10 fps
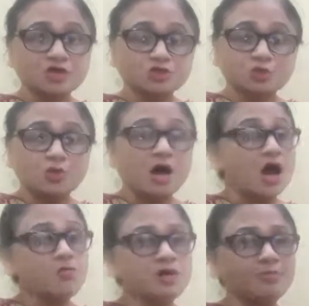So
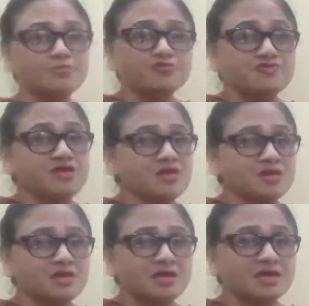how come tree
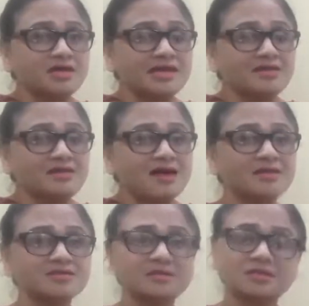get
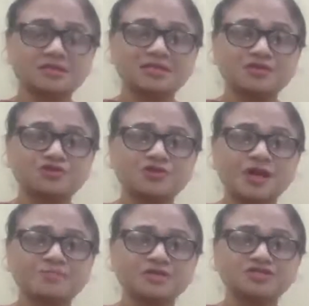that
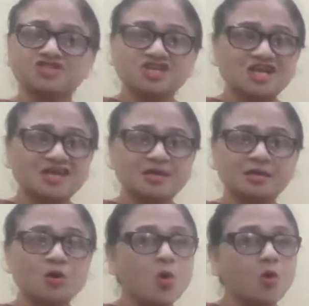trembles,
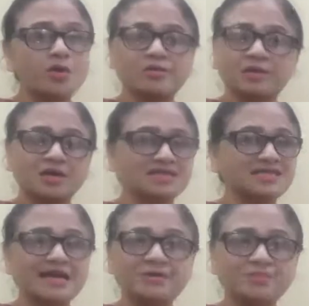shaking or
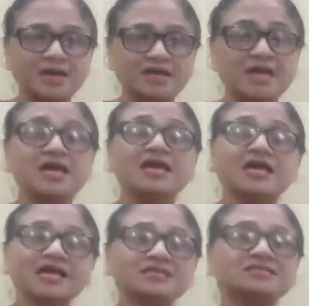excitement?
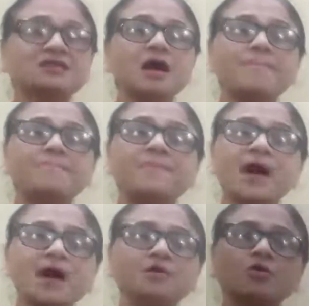It's a
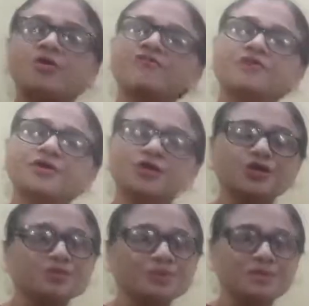part of a
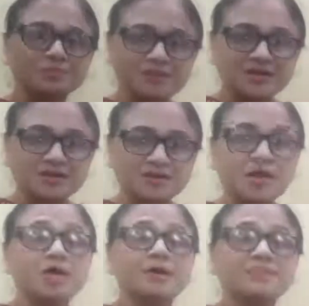human being,
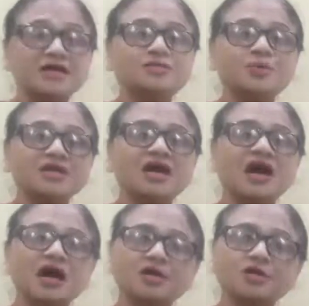but we
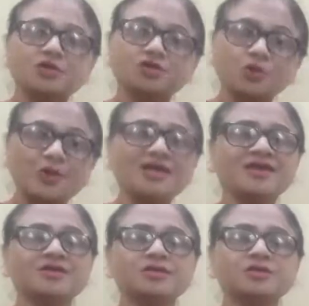are showing
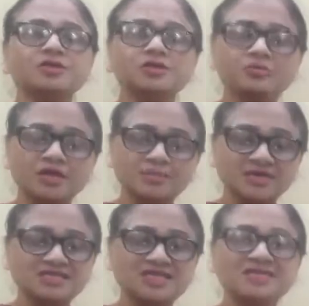here,
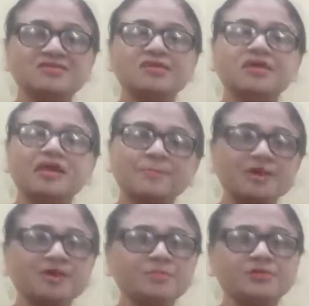means in the
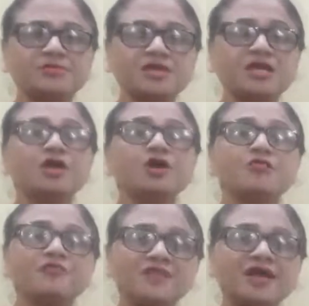laburnum tree,
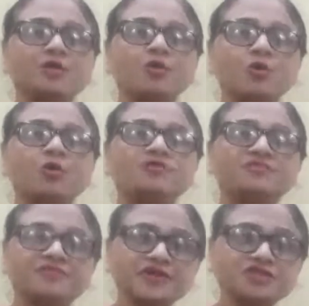when
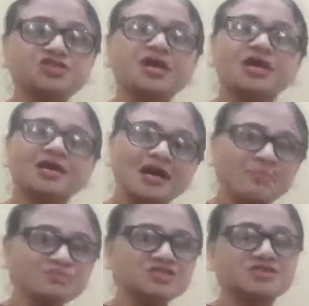goldfinch
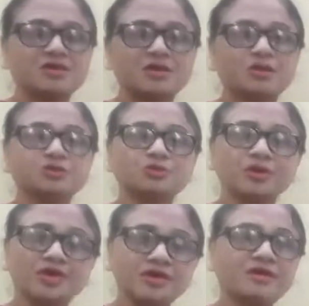comes there. So
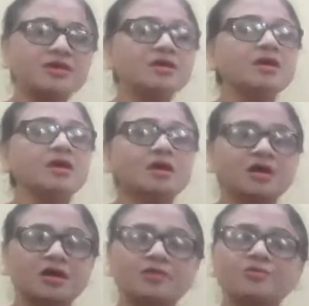here
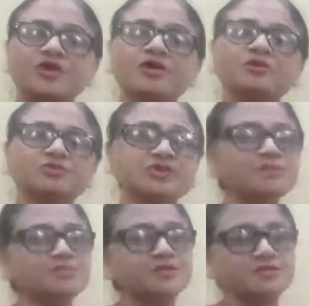we are
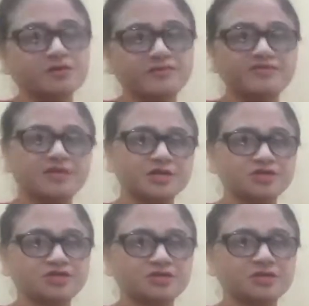using
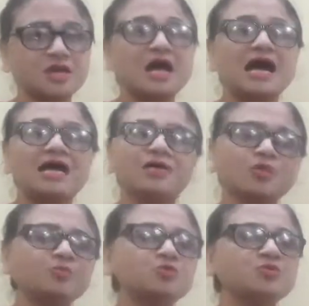personification. I
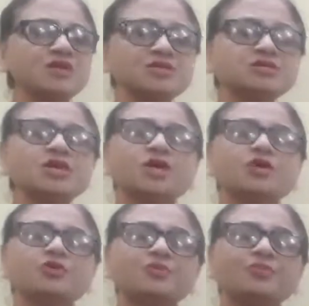hope students,
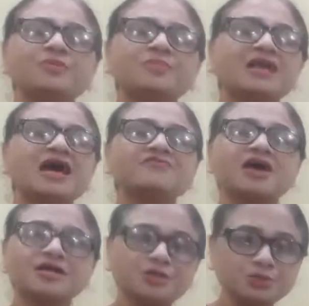you people have
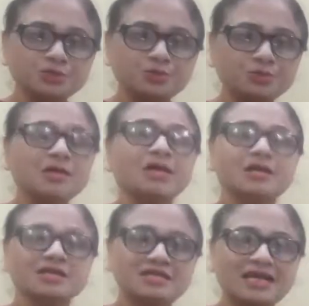understood
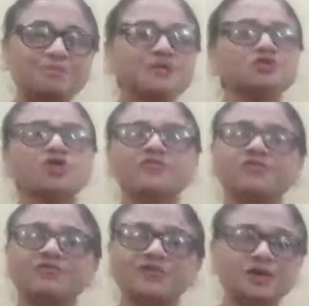that much of
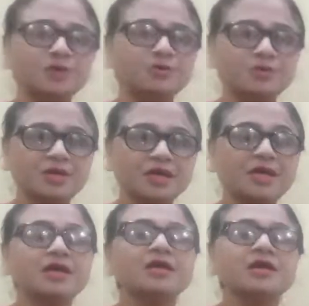the video
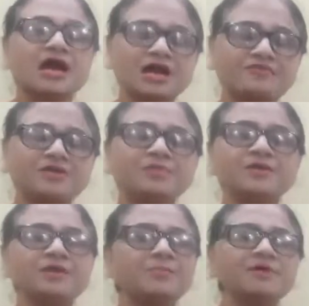today. I will
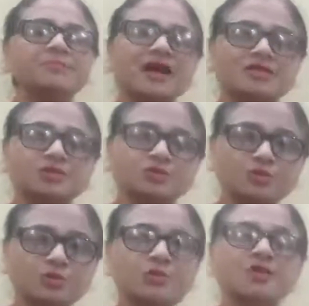be coming back
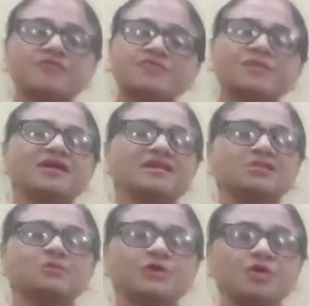soon with my
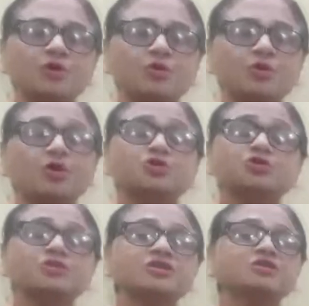next video.
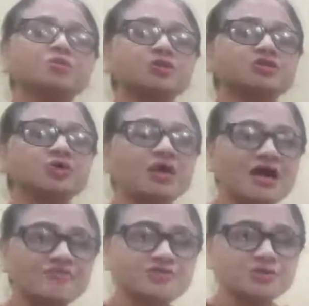Students, what you
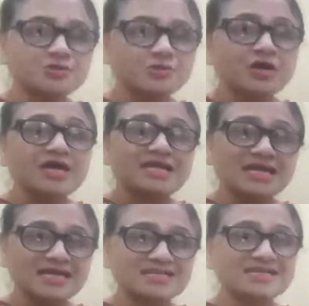have to do?
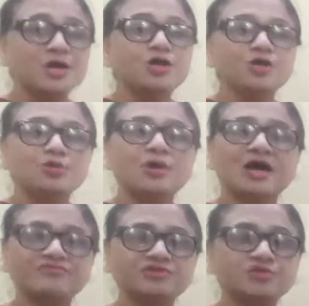Yes, you
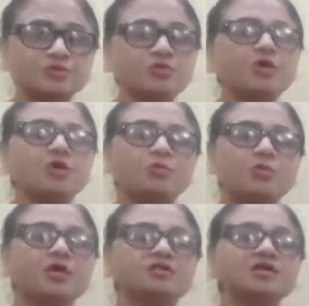have to
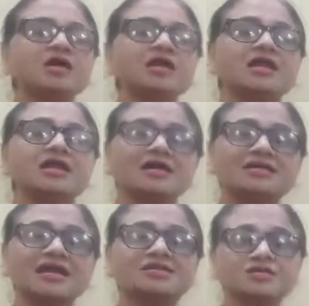what?
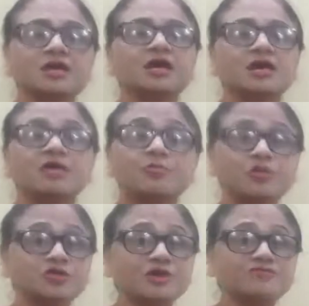
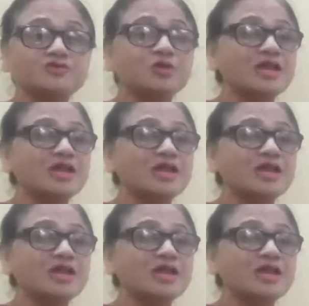What you have to do?